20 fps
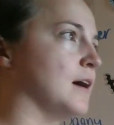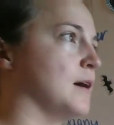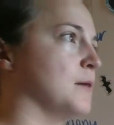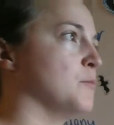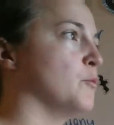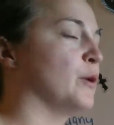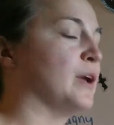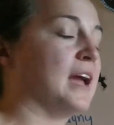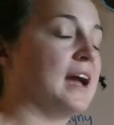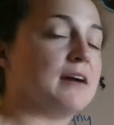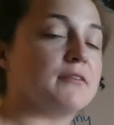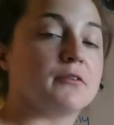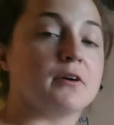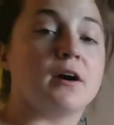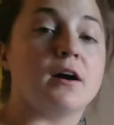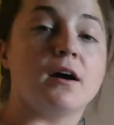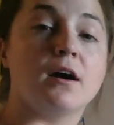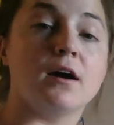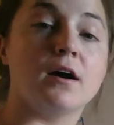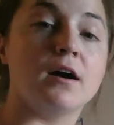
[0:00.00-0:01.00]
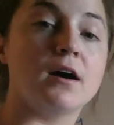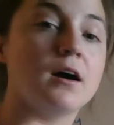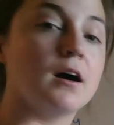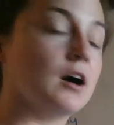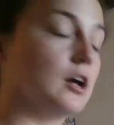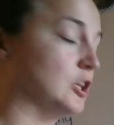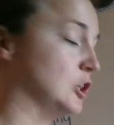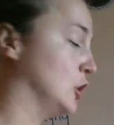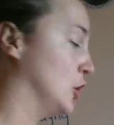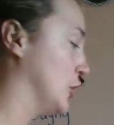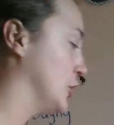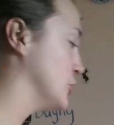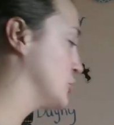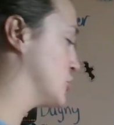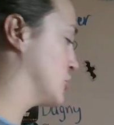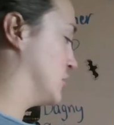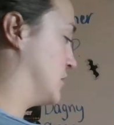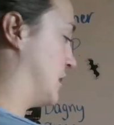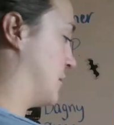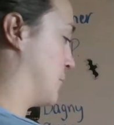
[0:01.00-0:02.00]
we have a
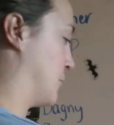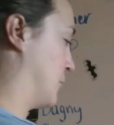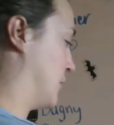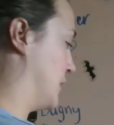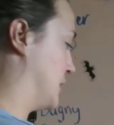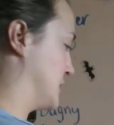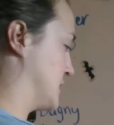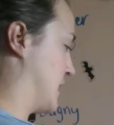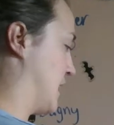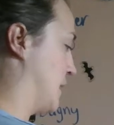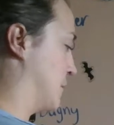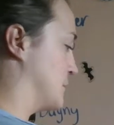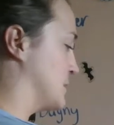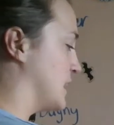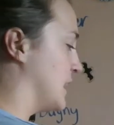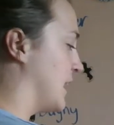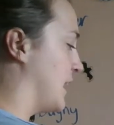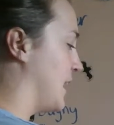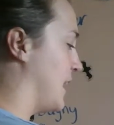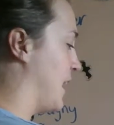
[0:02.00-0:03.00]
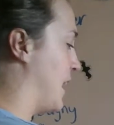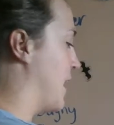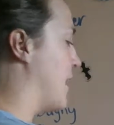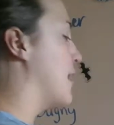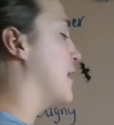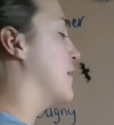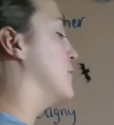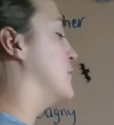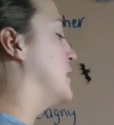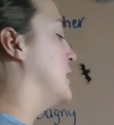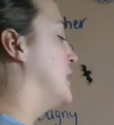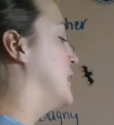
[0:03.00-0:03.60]
larger number on top. Say I have,